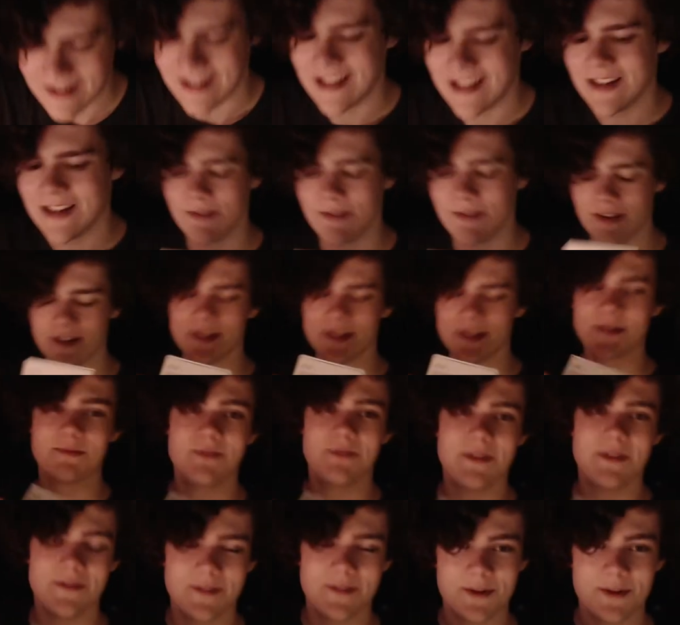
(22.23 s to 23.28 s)

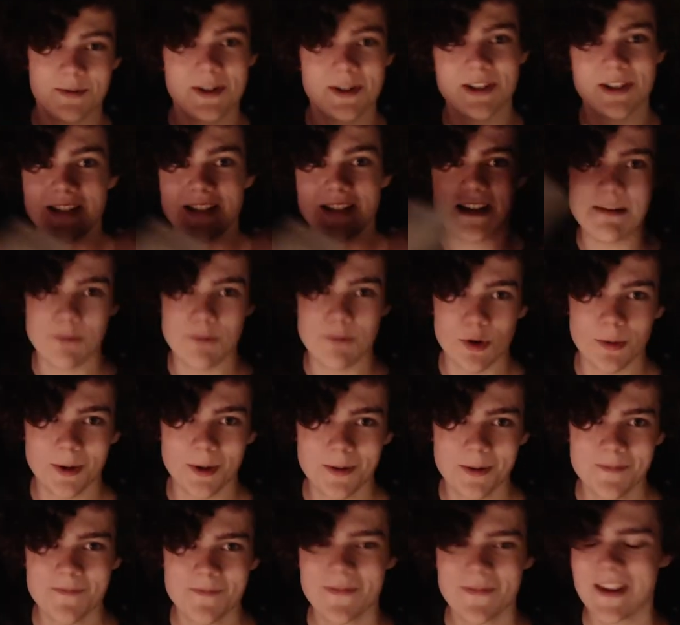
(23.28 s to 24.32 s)
We've switched to
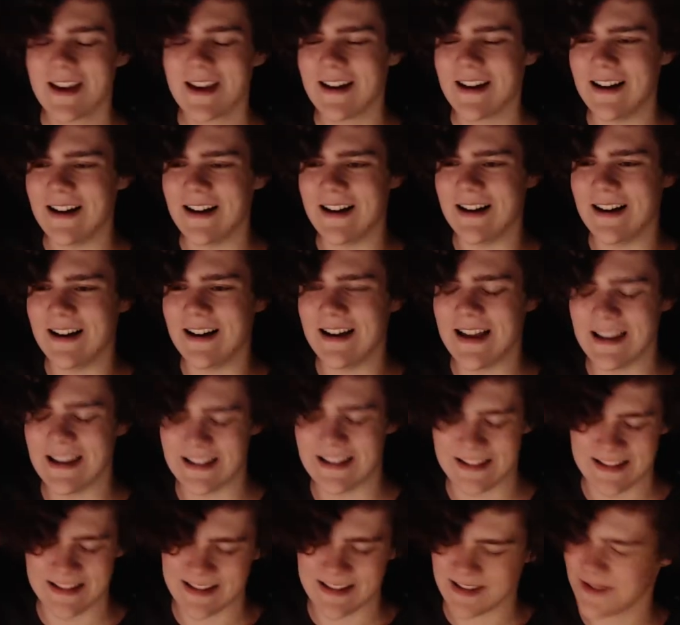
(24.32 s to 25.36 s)
T-Mobile, and
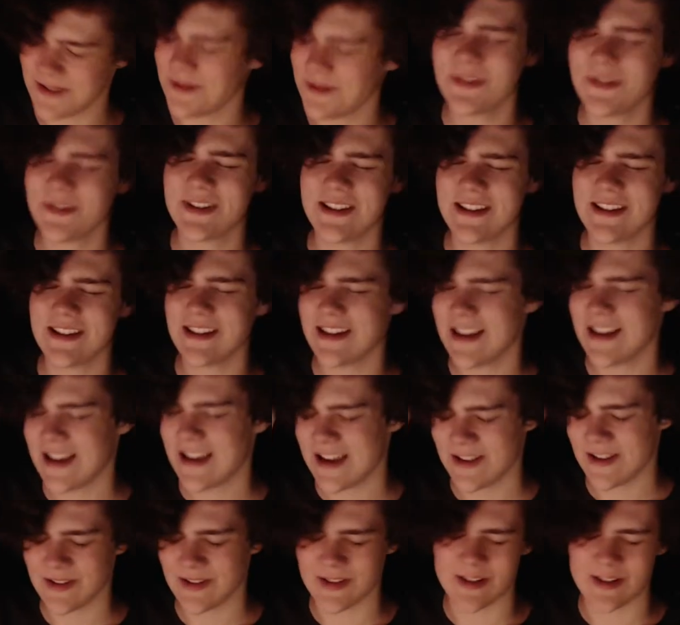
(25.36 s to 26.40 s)
it's this whole thing.
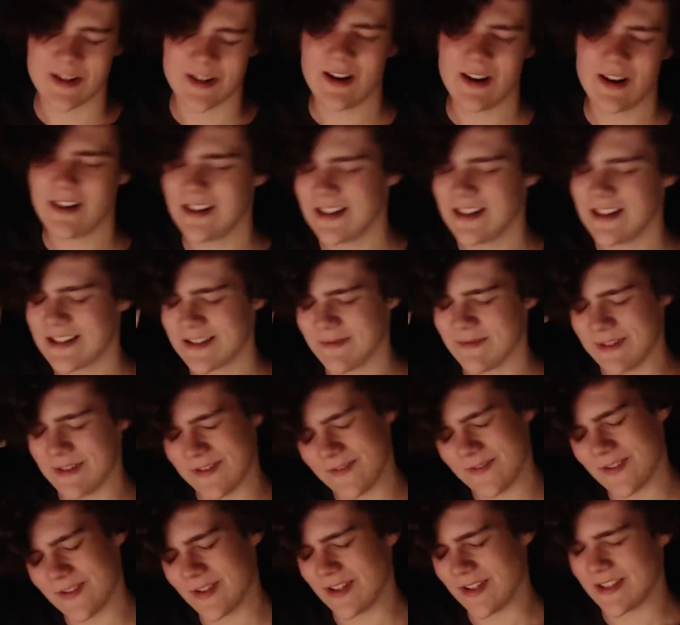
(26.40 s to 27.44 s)
They're gonna call us, and we
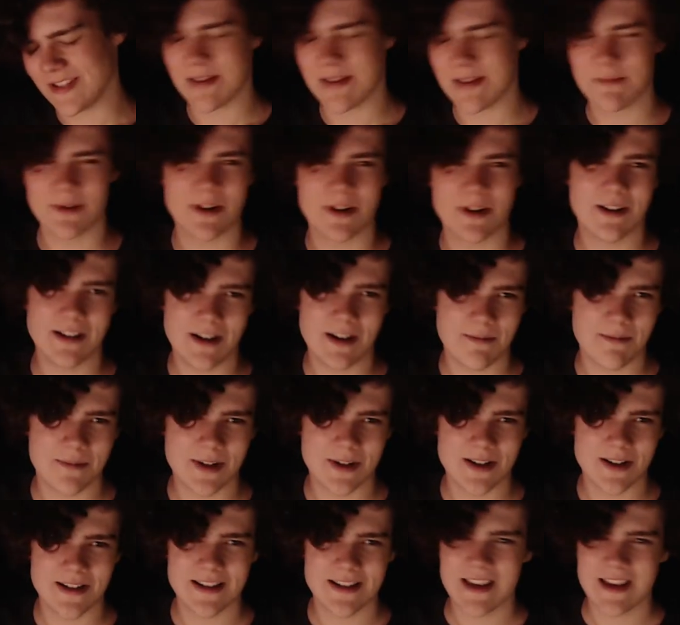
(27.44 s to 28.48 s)
have all these temporary
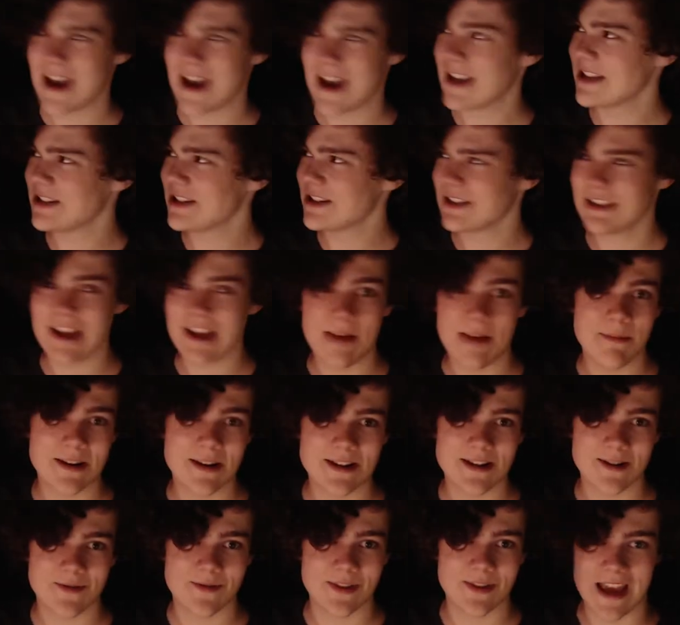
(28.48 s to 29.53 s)
numbers. And I just stabbed
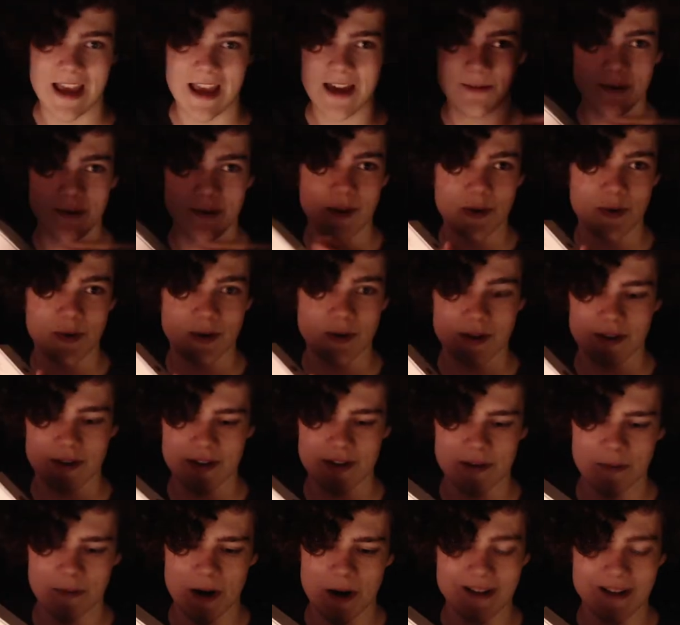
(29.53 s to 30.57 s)
myself in the head with the corner of
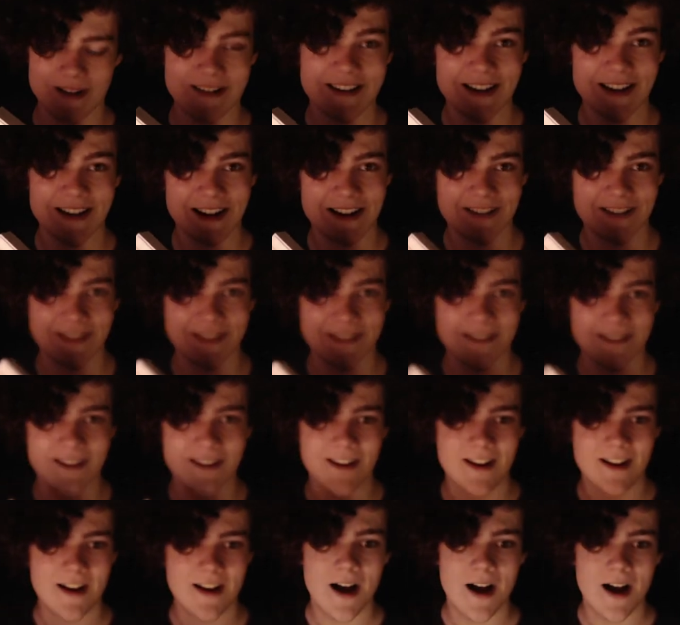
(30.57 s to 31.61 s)
this box, and I kind of hurt.
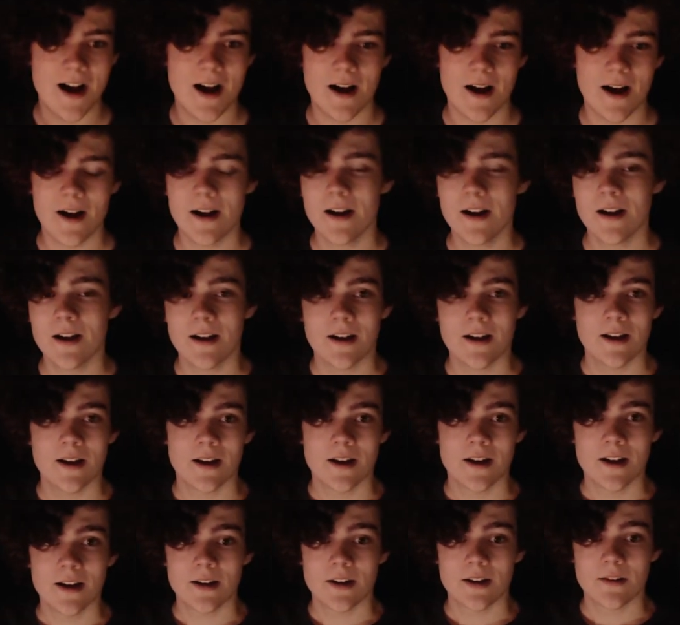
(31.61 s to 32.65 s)

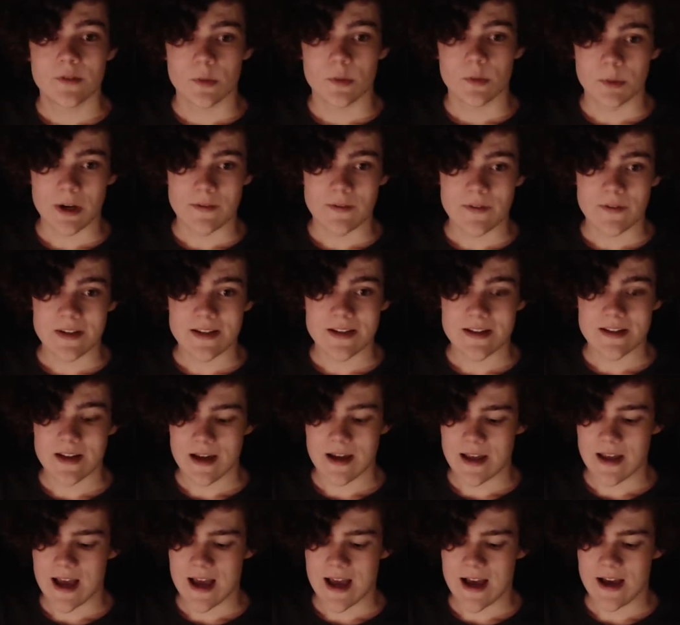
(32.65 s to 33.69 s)
For breakfast, I
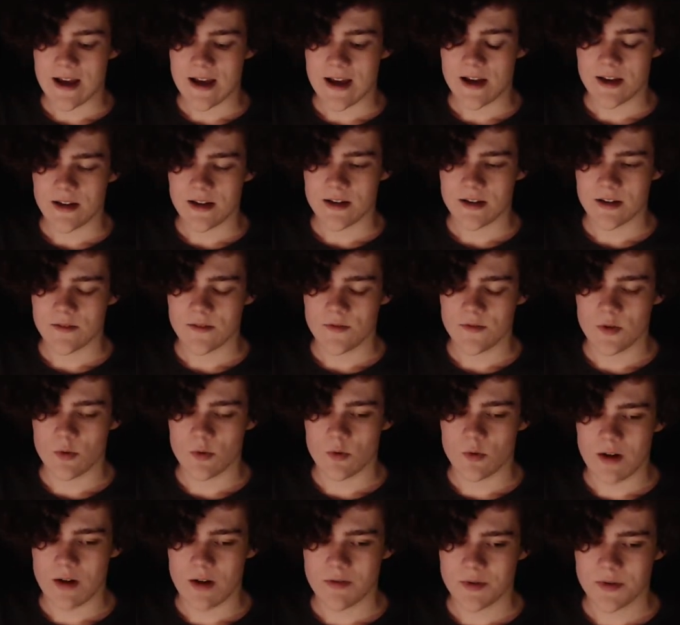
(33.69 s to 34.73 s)
had a few
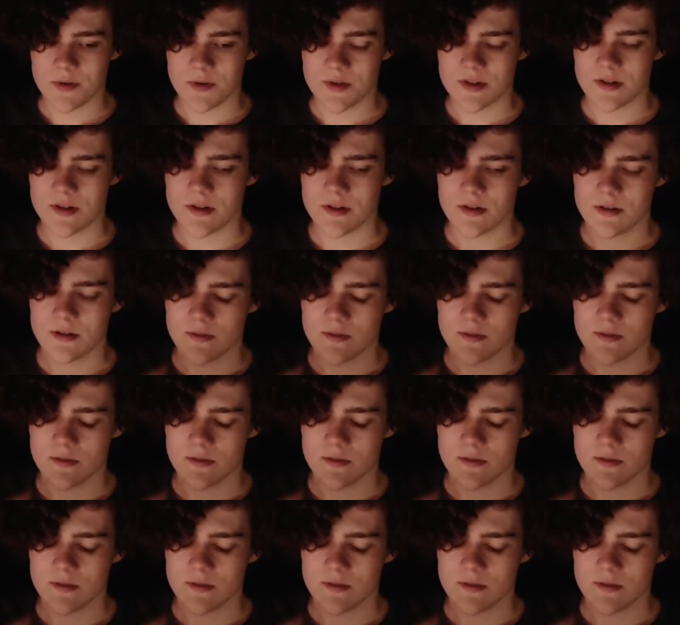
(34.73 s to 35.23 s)
waffles.